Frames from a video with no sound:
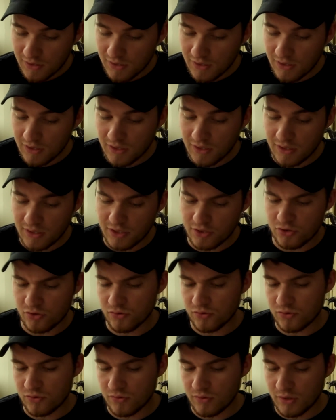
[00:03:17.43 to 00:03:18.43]
and
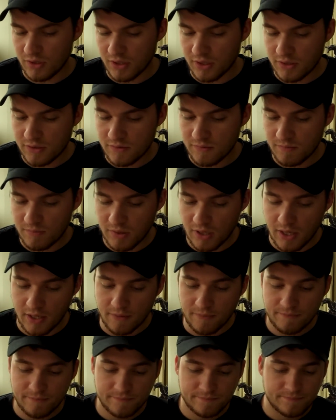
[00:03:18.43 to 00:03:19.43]
additional storylines,
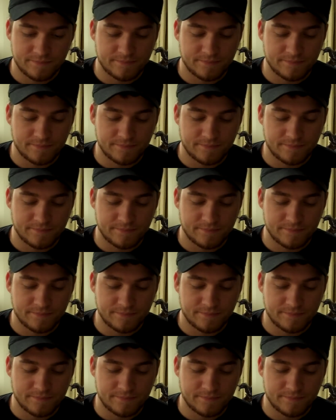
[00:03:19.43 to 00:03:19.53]
but